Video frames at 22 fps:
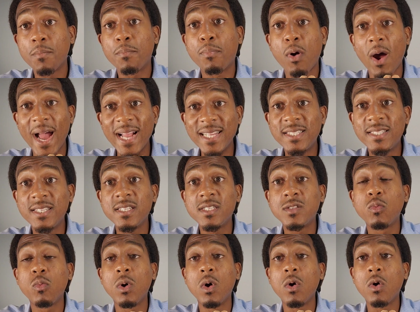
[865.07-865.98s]

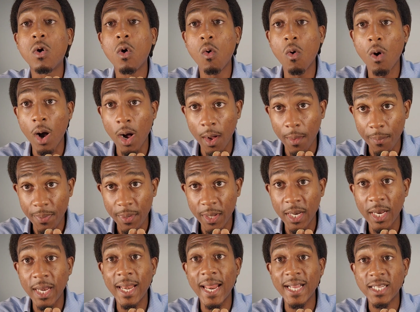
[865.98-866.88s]
prices will go up in
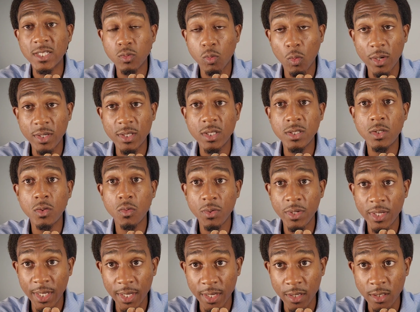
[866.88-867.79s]
the next 1 to 2
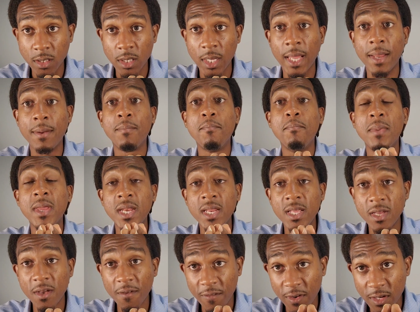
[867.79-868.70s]
years. And
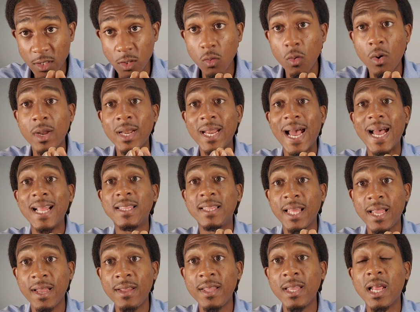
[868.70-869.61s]
many of us who are not
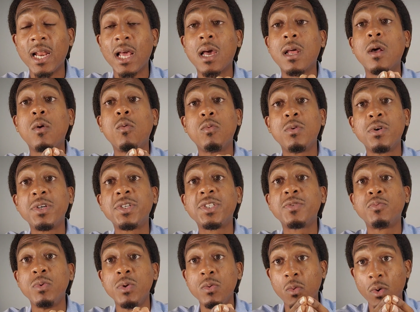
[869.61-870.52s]
there yet are going to
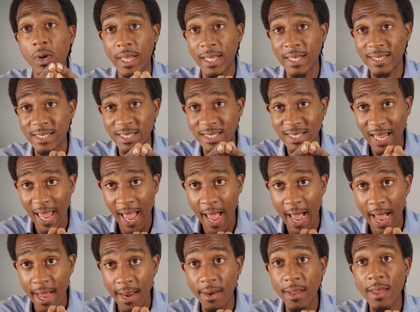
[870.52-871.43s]
wish we were
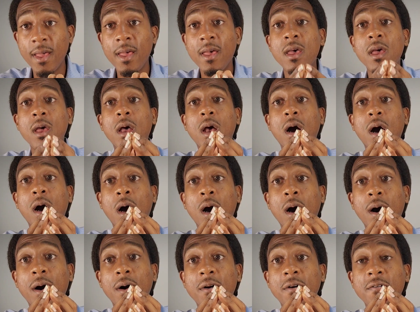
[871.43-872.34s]
inside
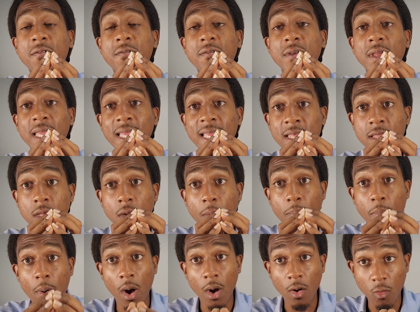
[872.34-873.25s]
of
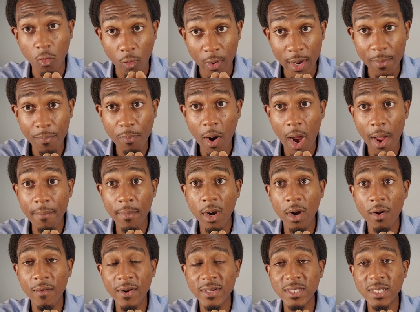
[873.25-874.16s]
either a great
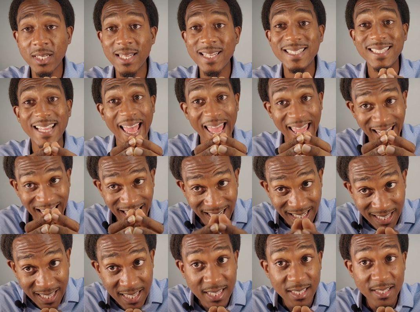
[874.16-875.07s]
primary residence, at
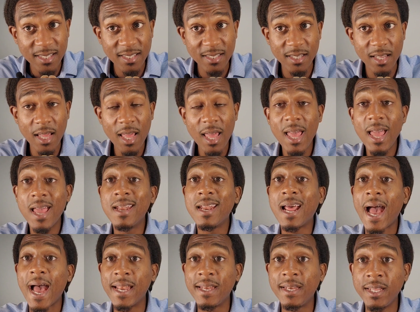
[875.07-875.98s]
least, and
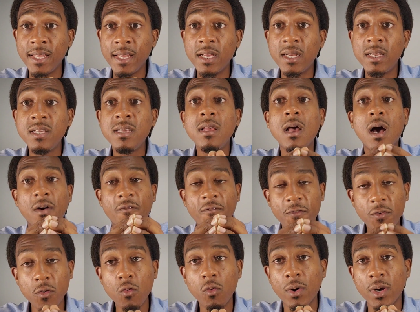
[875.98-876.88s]
ideally a
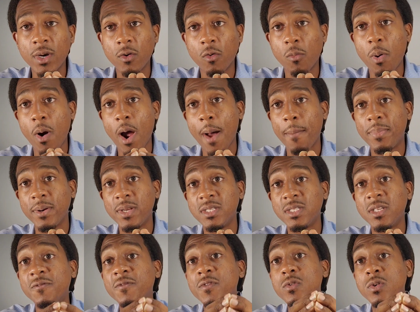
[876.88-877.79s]
few rental
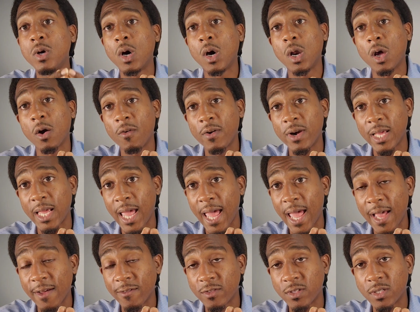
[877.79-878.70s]
properties if you don't already
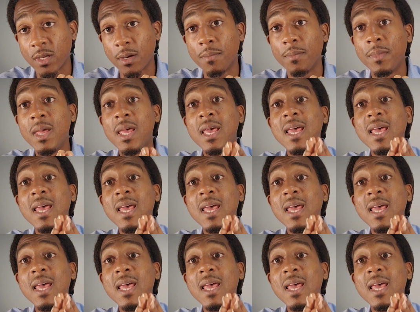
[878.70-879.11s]
have some.